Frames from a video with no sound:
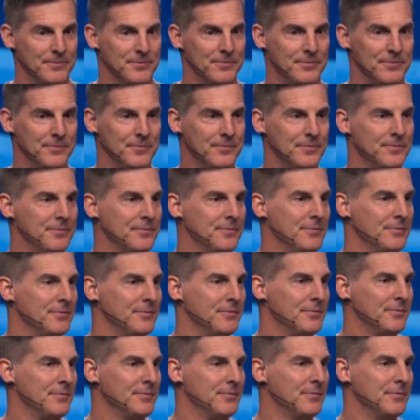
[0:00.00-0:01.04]

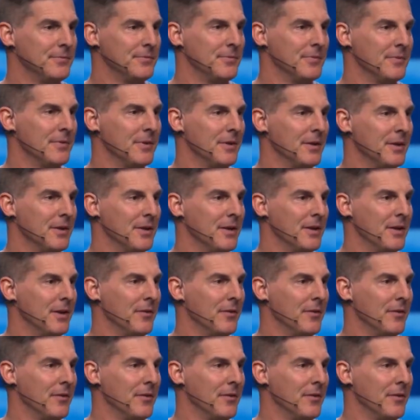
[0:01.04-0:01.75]
(silence)